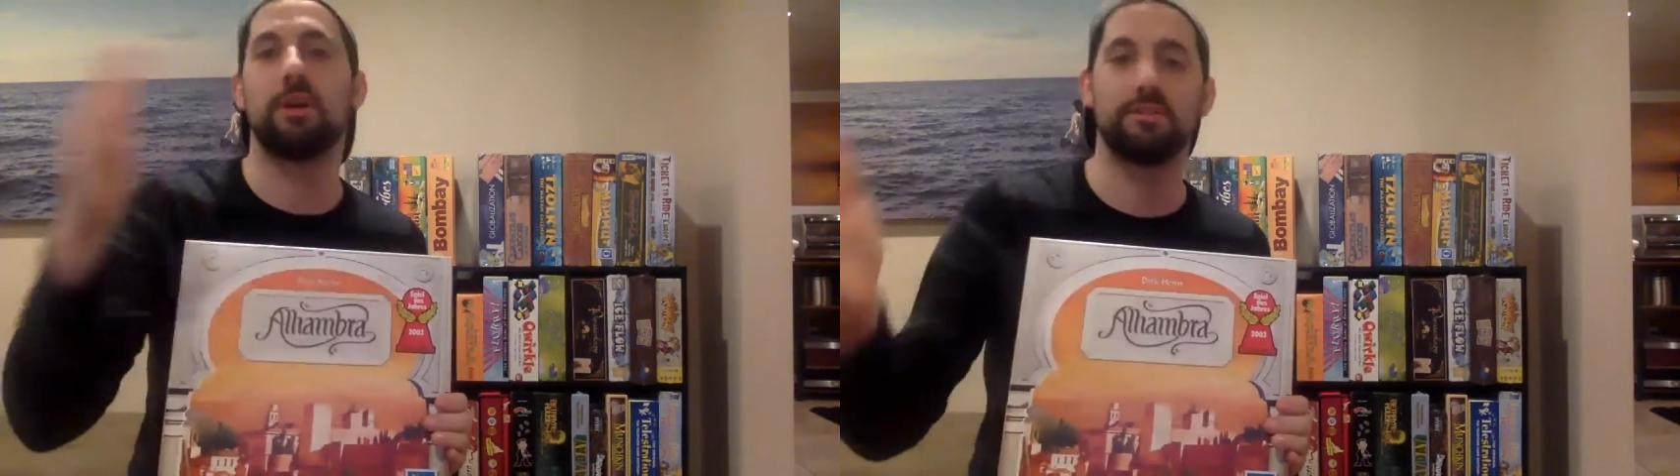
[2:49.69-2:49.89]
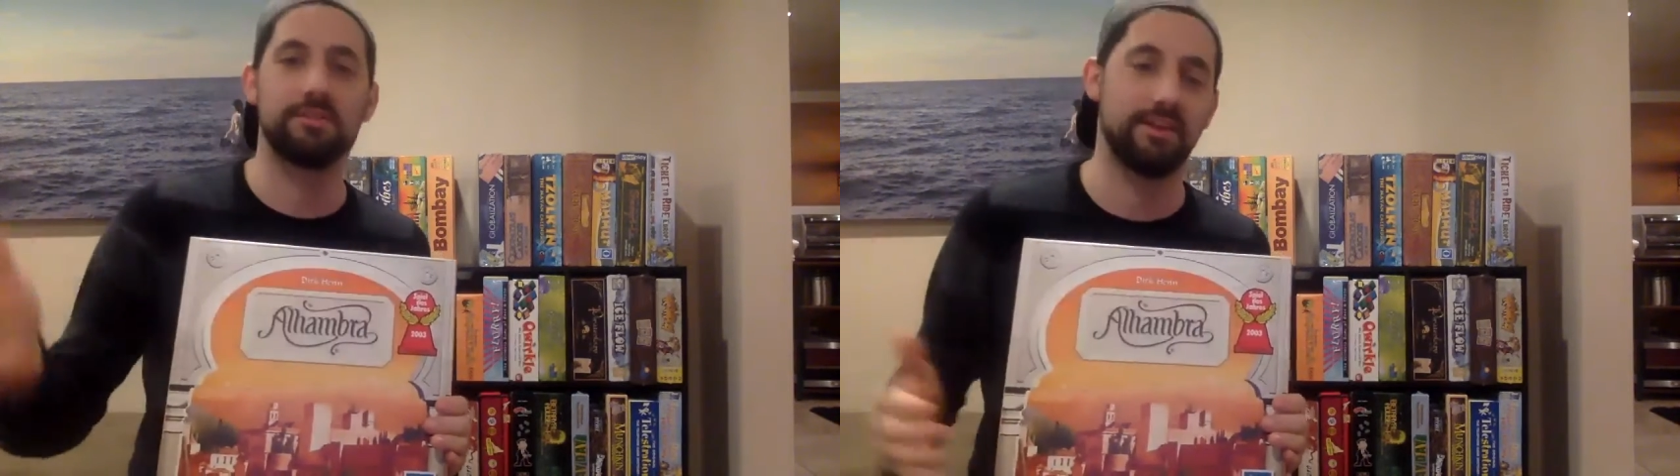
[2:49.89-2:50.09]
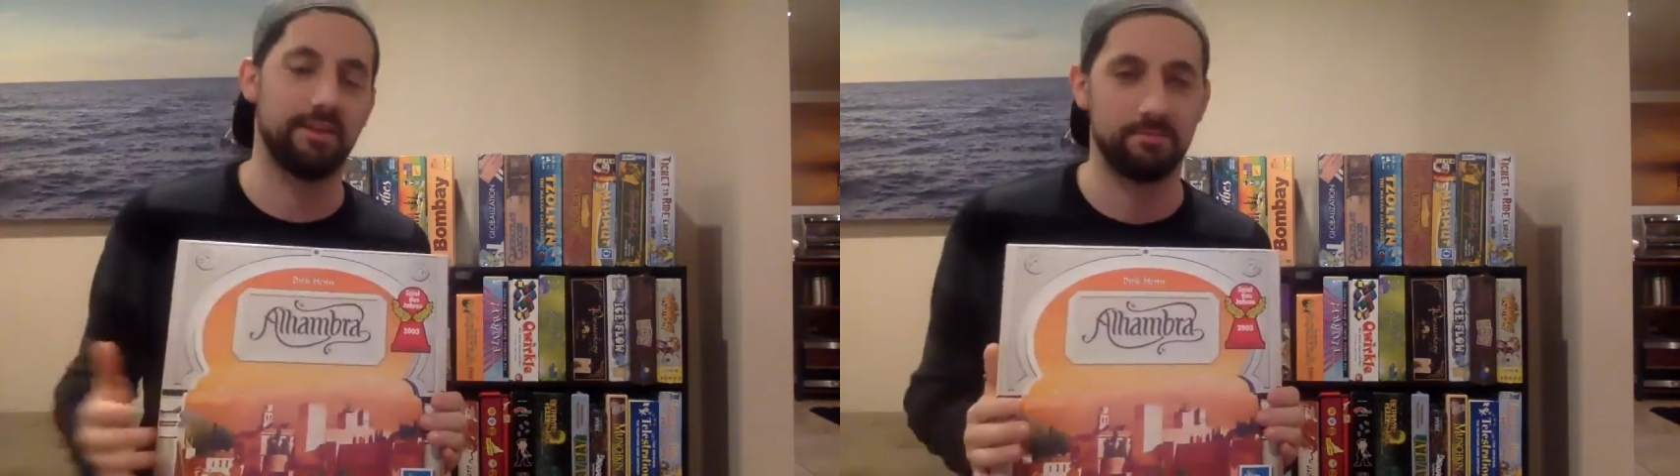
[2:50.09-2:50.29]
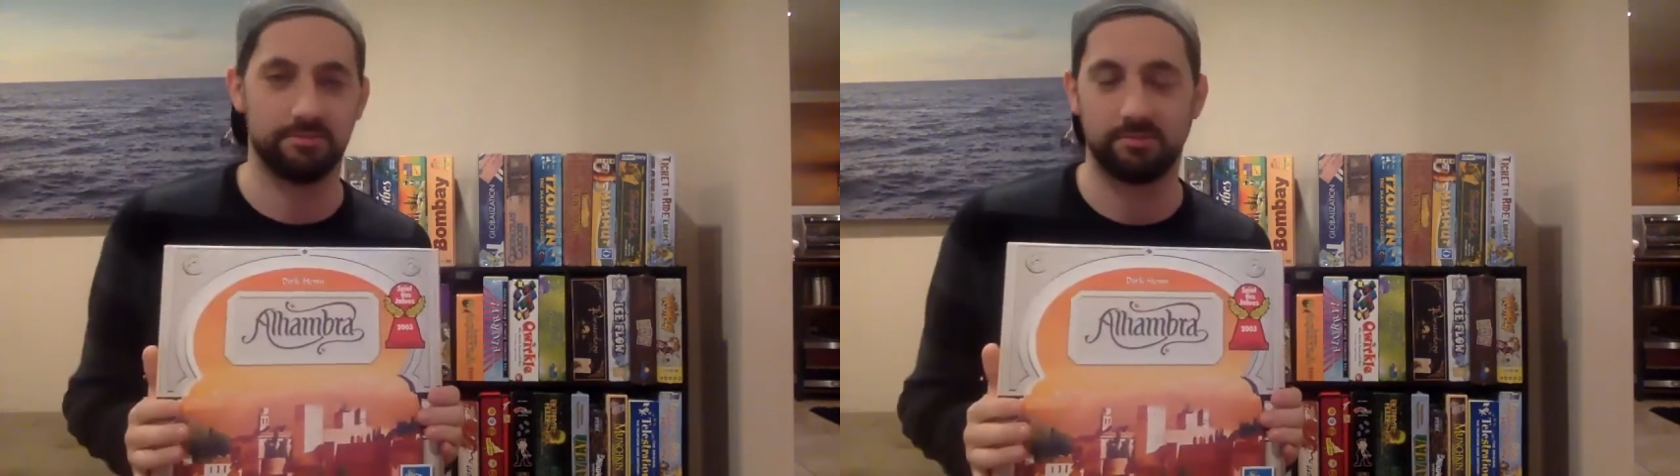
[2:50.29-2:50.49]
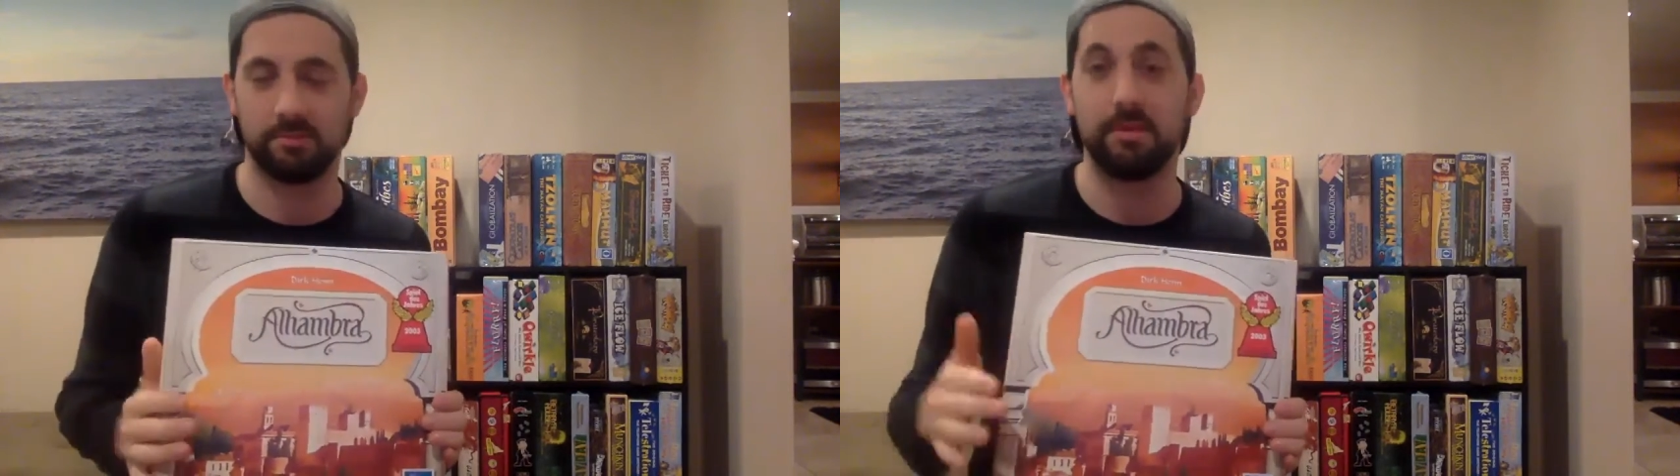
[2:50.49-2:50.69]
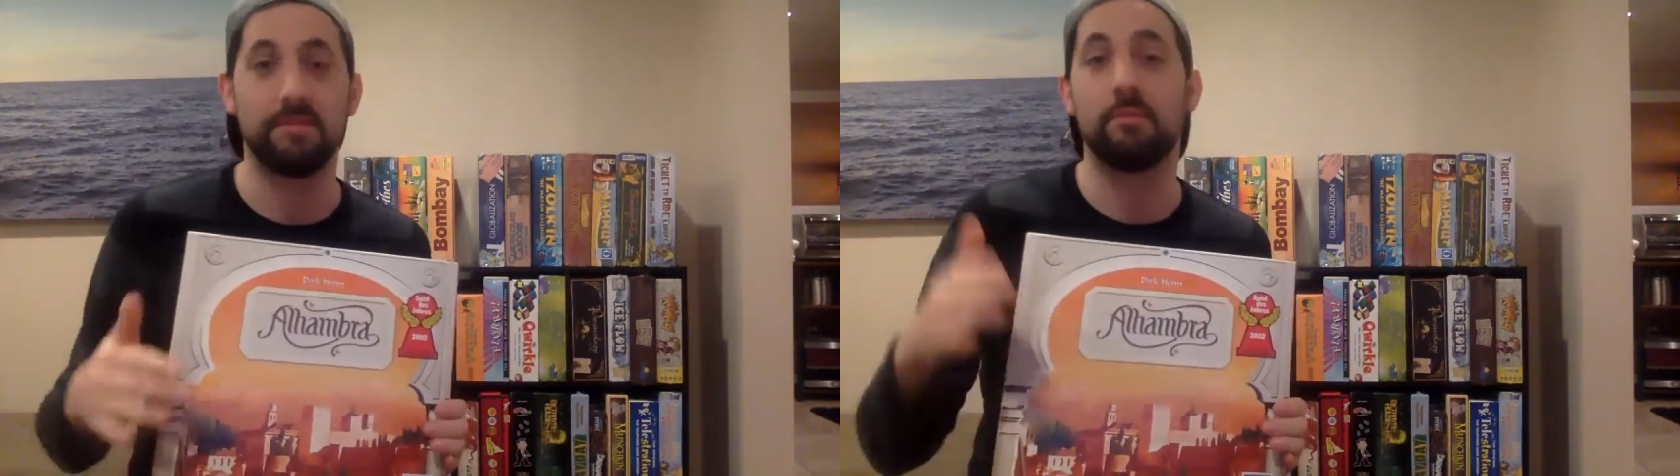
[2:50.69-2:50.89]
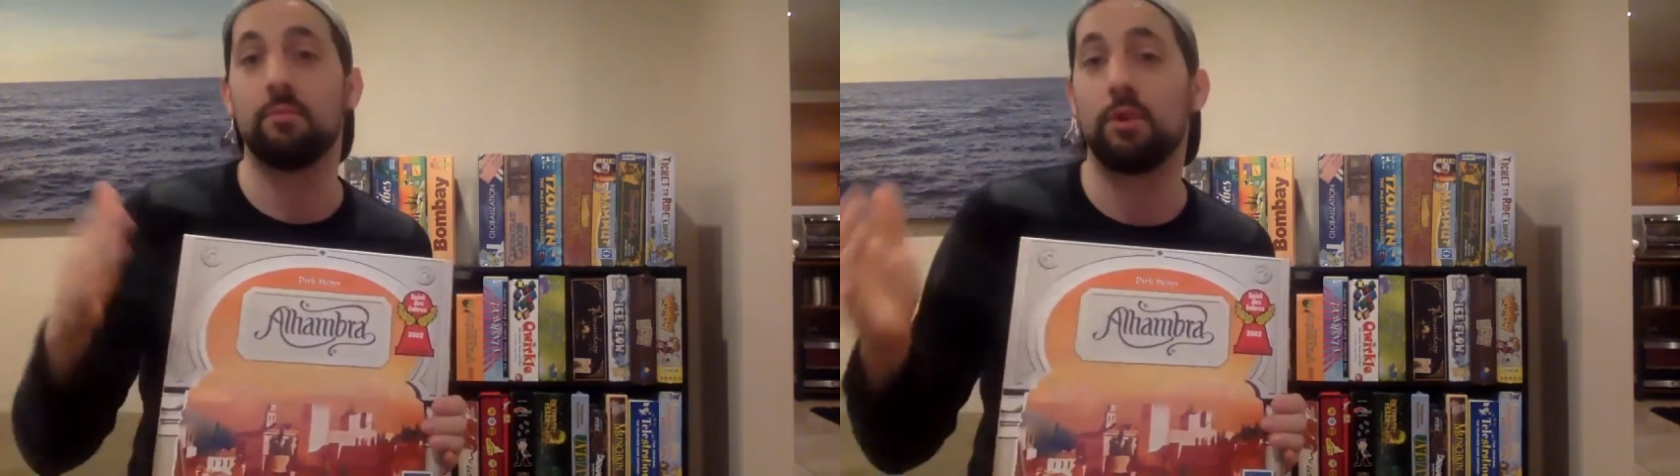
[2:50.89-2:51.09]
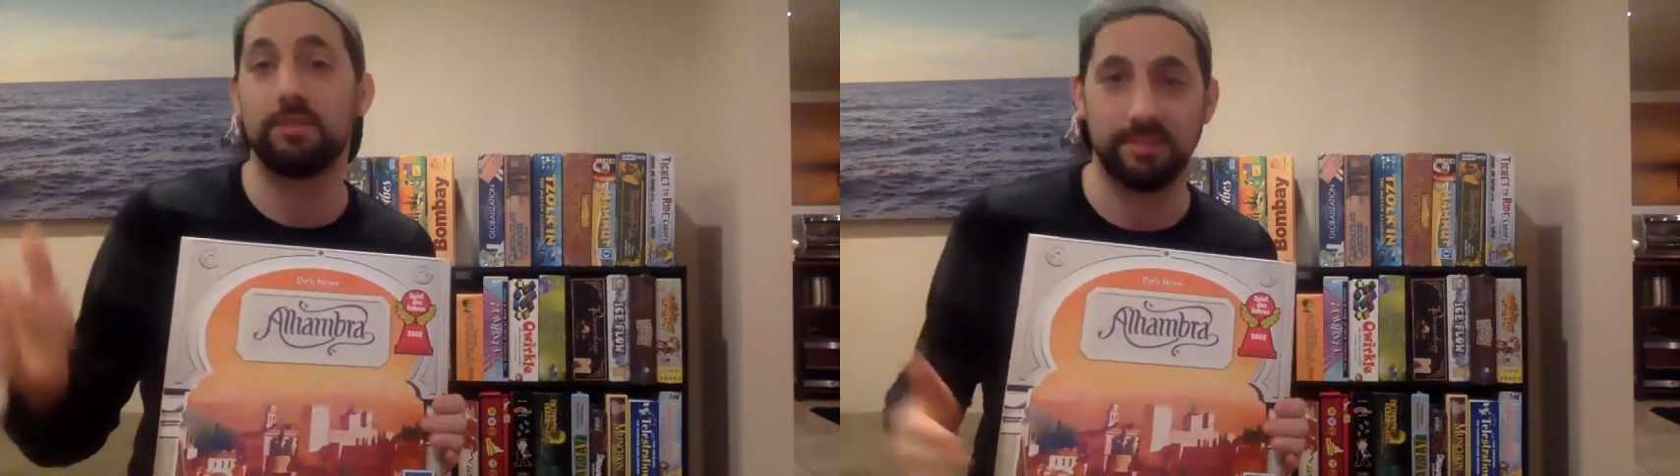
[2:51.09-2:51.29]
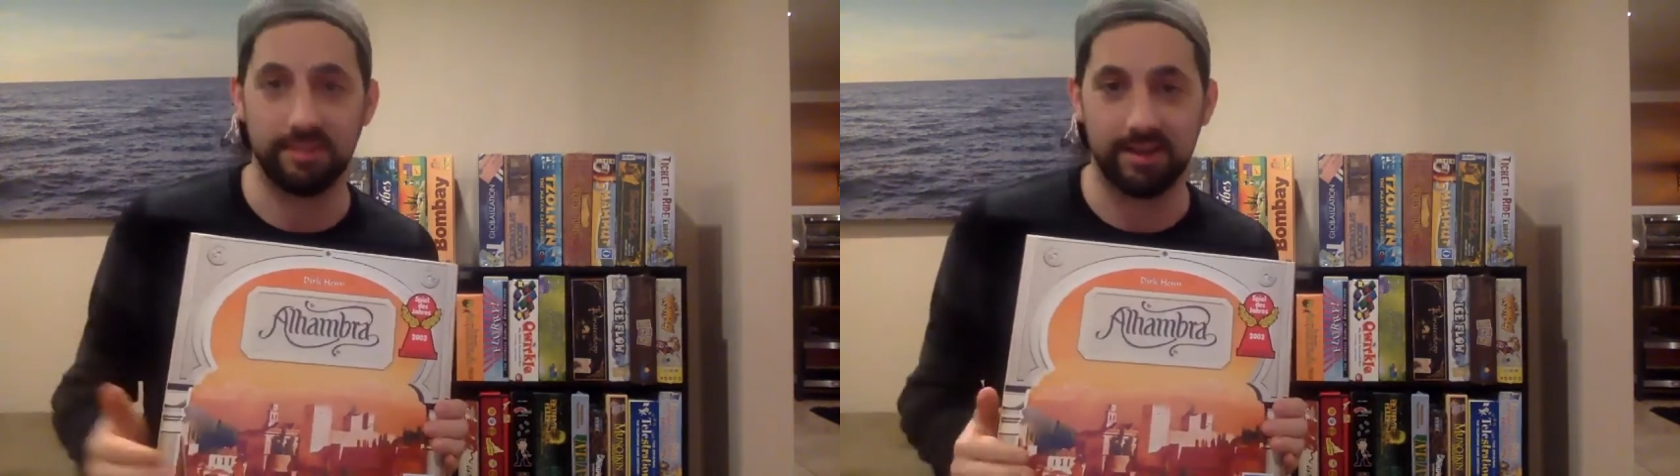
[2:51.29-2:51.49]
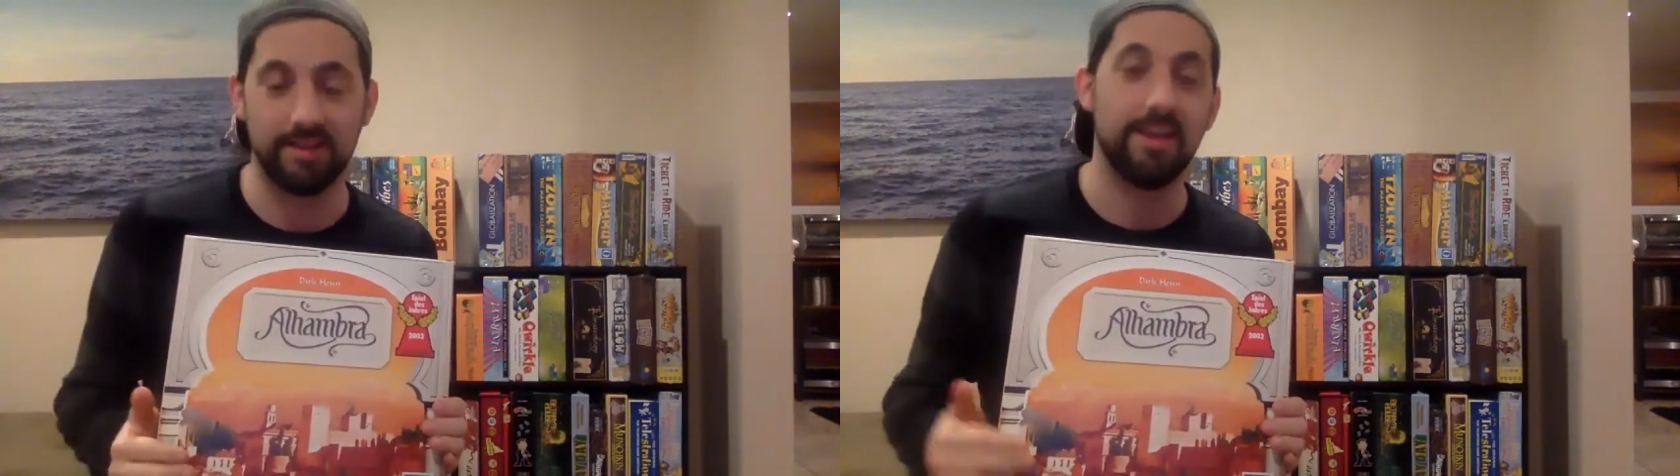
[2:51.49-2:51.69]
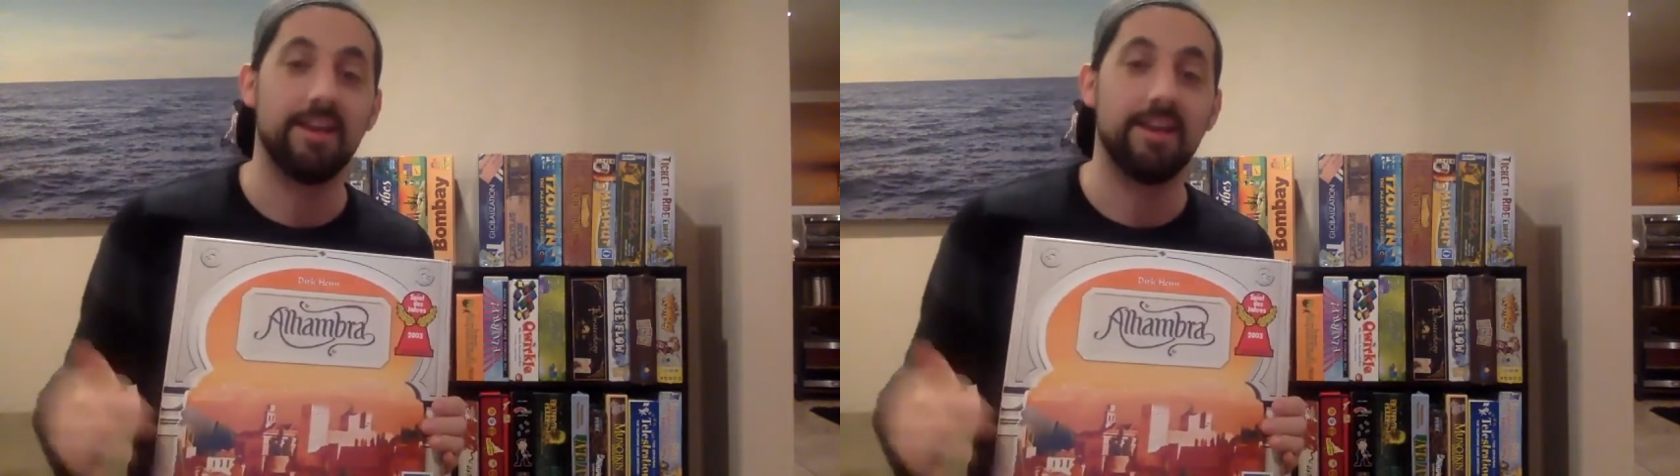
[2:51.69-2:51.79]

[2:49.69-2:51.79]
other games, or maybe even more than that.